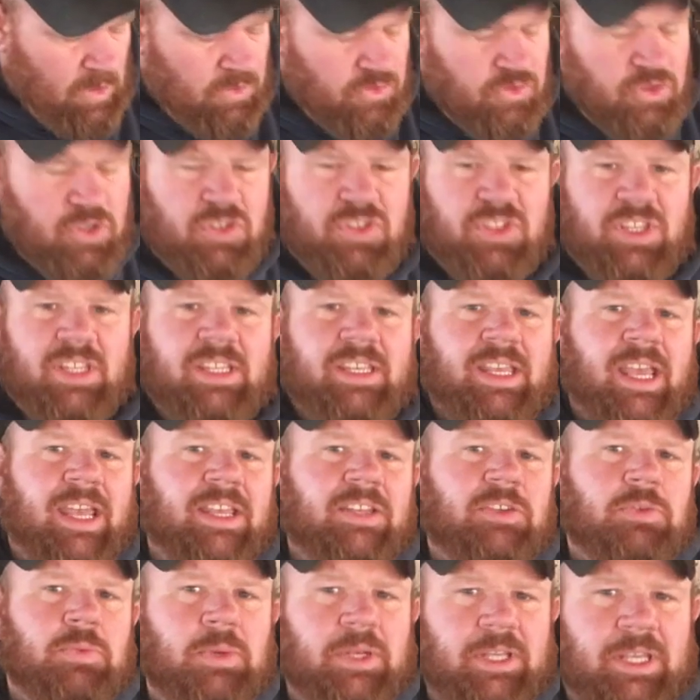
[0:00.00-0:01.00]
Just in
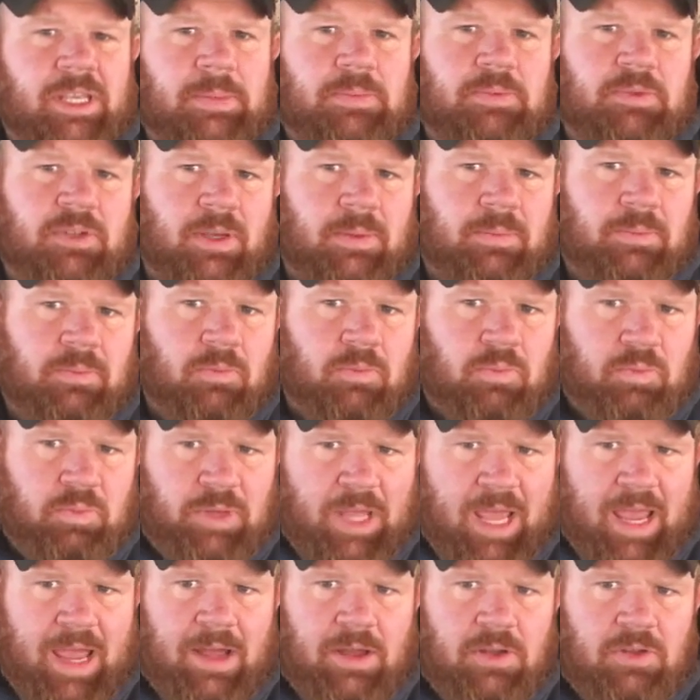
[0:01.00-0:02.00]
case, we keep some
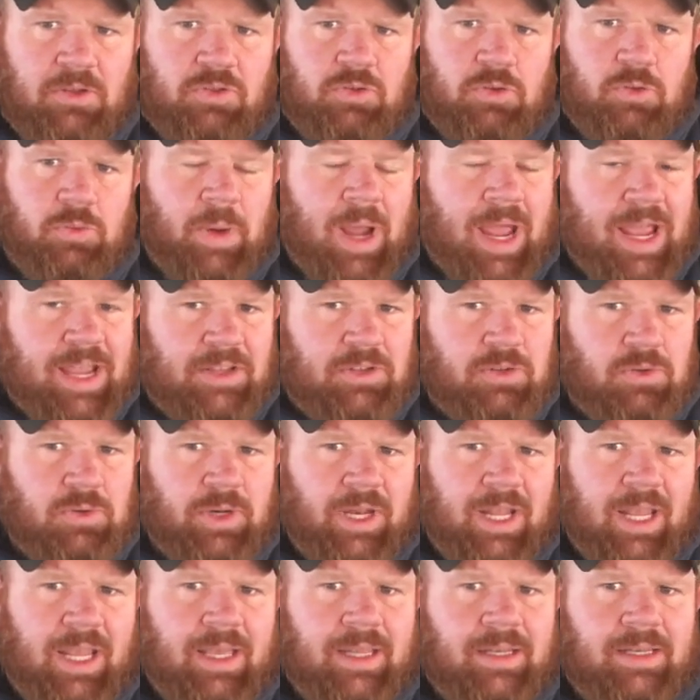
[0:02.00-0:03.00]
towels or rags
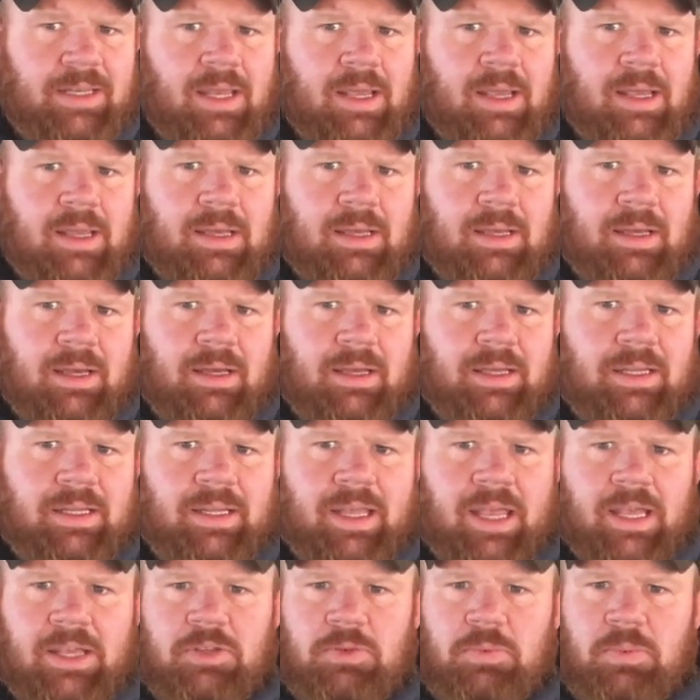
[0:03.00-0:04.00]
on hand
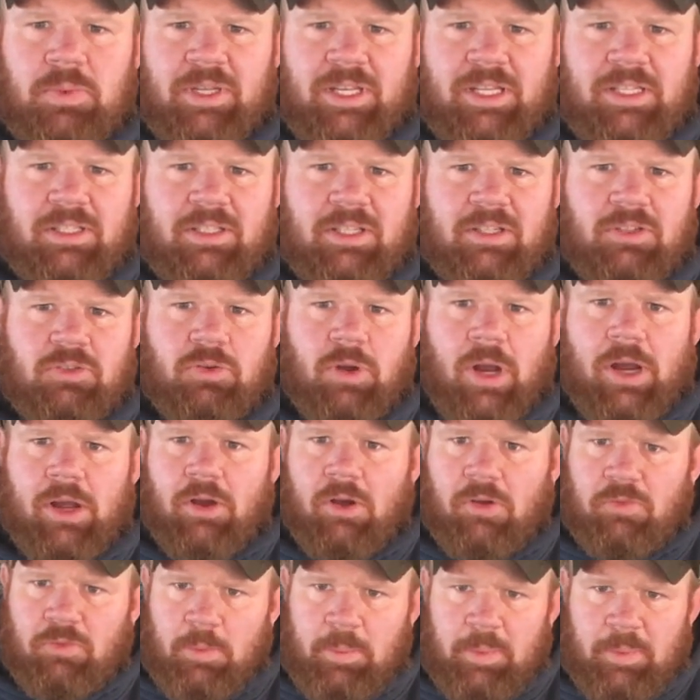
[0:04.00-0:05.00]
in case we need to dry
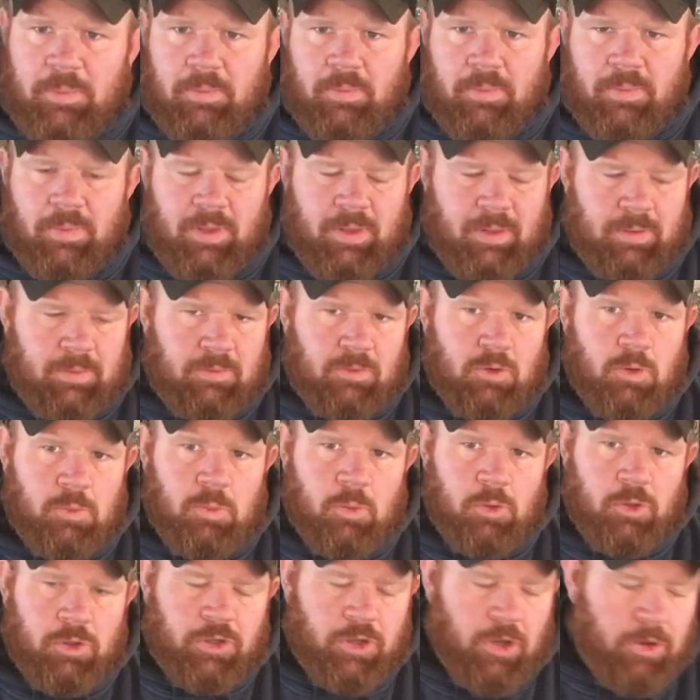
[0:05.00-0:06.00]
off a
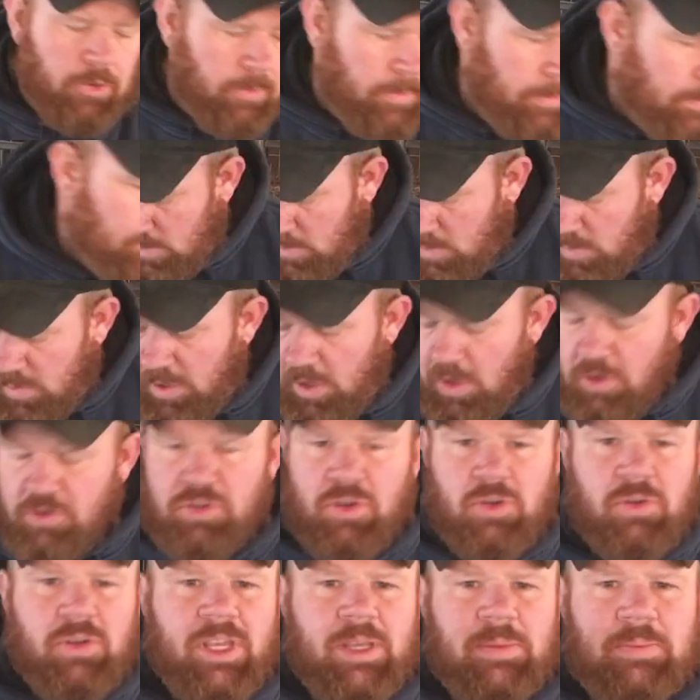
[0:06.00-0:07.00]
newborn goat. We
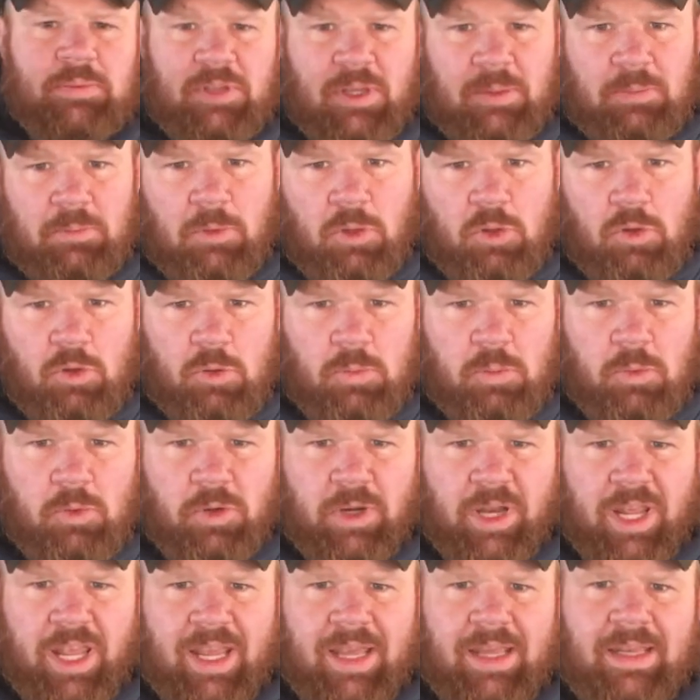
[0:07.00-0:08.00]
also keep some lube
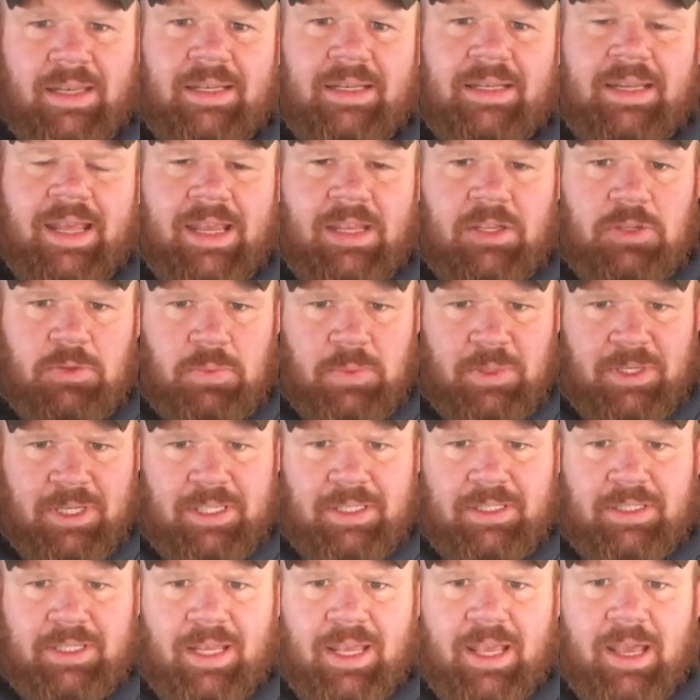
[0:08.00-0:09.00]
on hand in case we
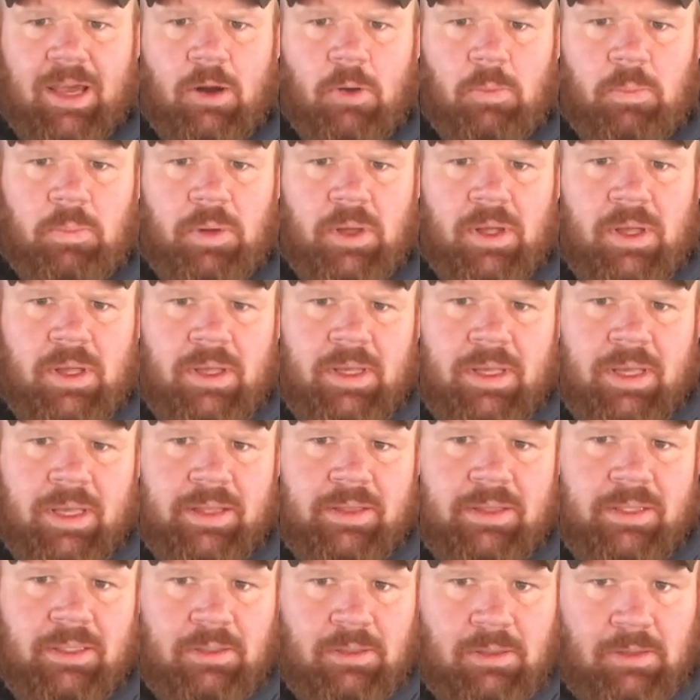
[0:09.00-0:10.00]
need to help
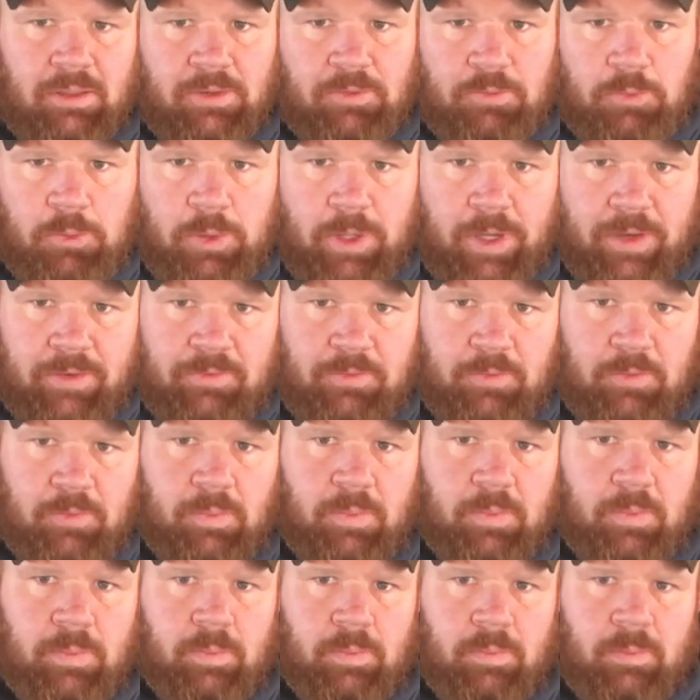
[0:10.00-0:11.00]
in the delivery of
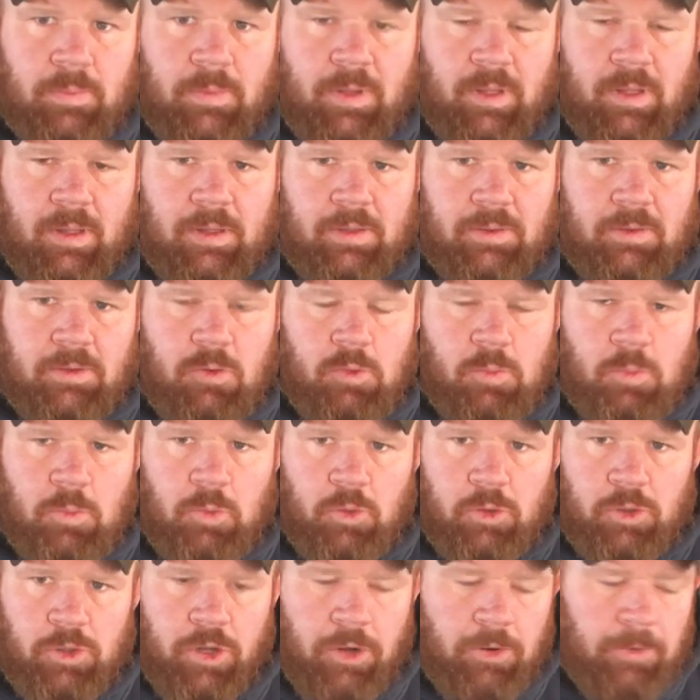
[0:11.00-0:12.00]
a
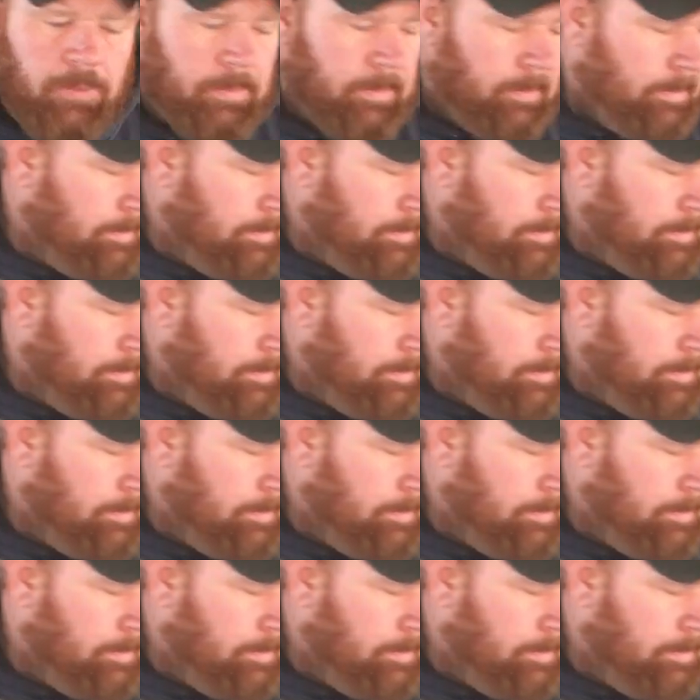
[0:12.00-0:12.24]
newborn goat.